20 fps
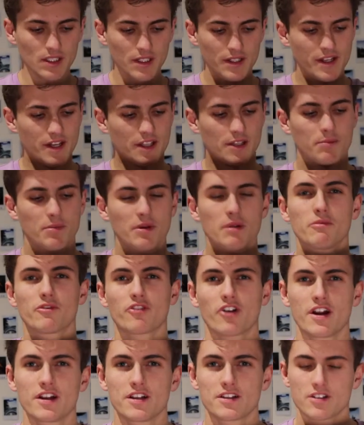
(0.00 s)
Now the bib
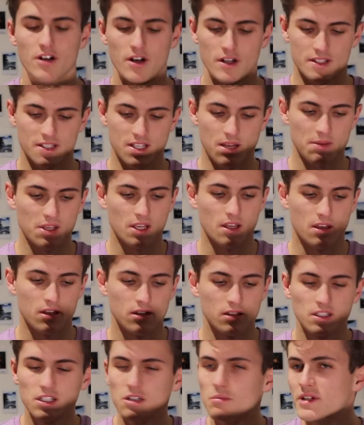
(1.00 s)
free design, something a
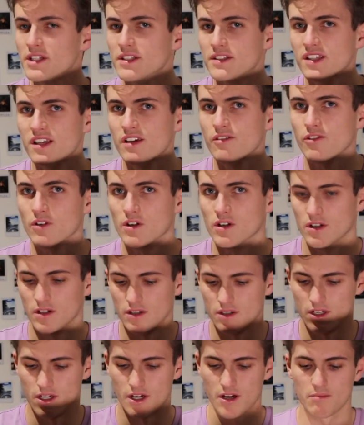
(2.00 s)
little bit different,
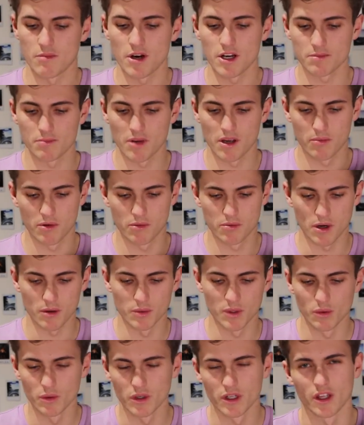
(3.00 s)
you know, most people
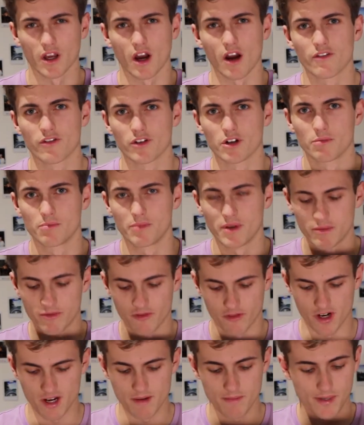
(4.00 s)
probably wouldn't go for a bib
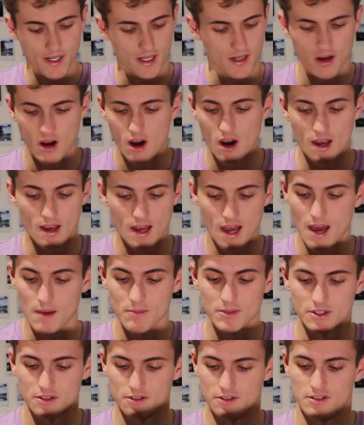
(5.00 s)
free, but I
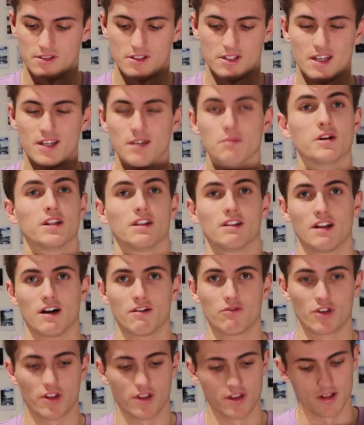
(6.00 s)
absolutely am in love
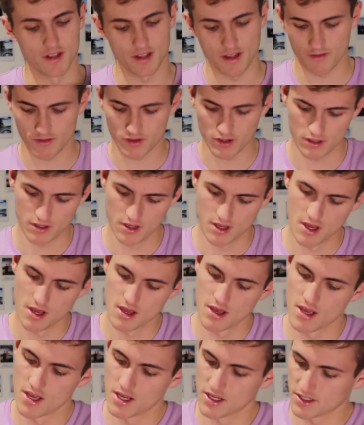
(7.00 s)
with it. They've got
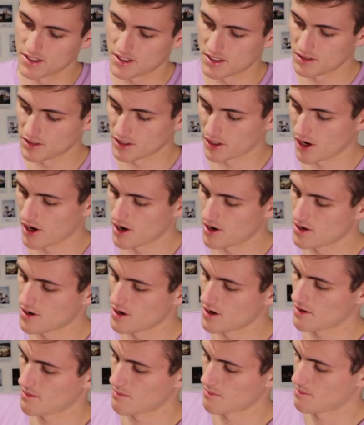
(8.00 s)
silicone
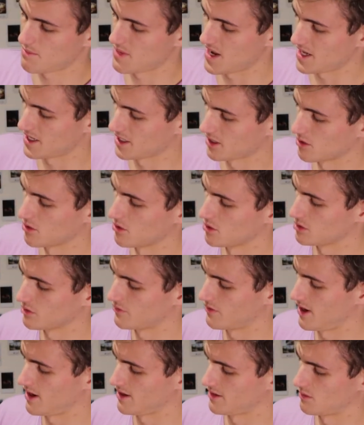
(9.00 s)
padding all
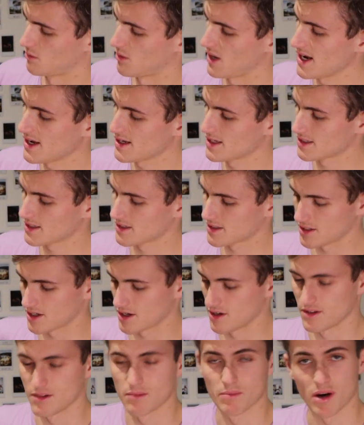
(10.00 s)
around the waist,
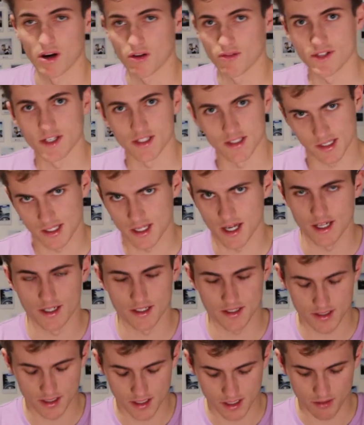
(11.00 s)
so the belt doesn't cut
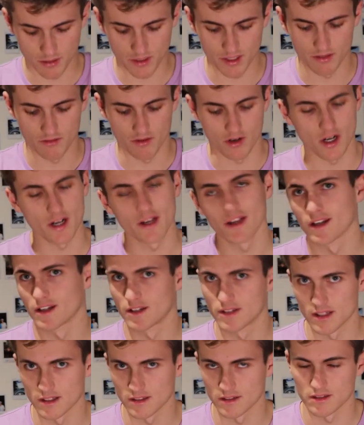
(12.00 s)
into you when you're riding and it
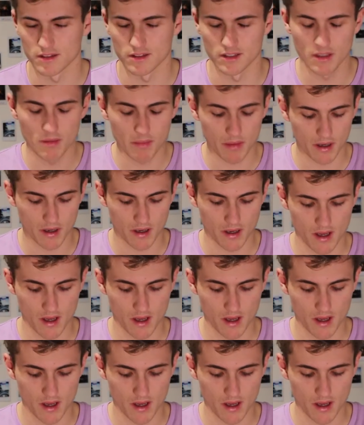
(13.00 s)
doesn't slip.